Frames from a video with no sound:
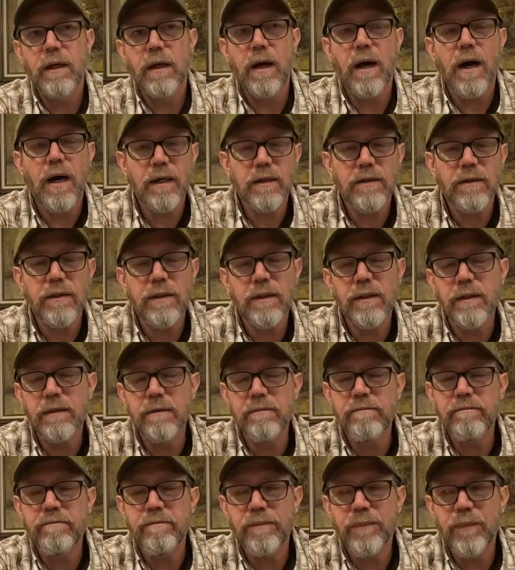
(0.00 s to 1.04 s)
aux
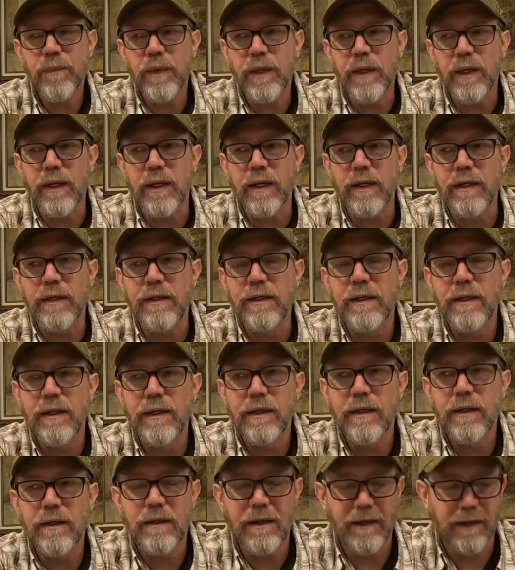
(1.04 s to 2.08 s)
in, and
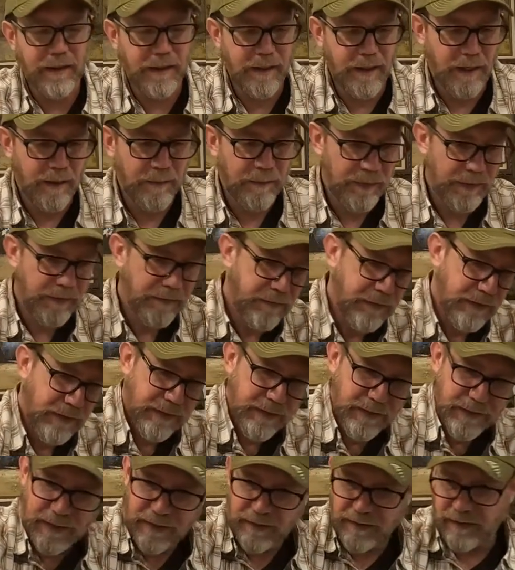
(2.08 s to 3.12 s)
a couple of
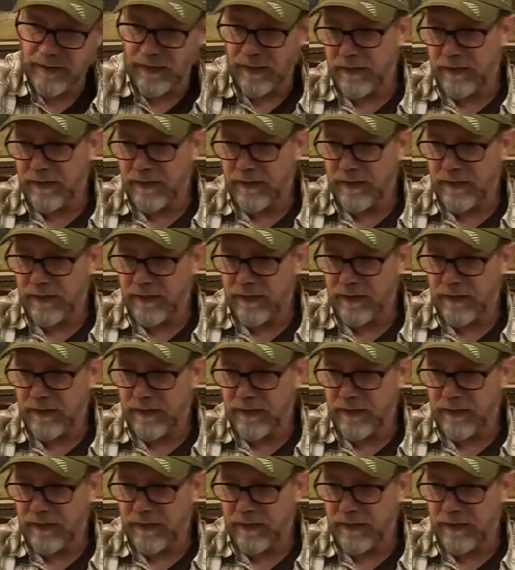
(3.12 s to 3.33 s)
cassettes,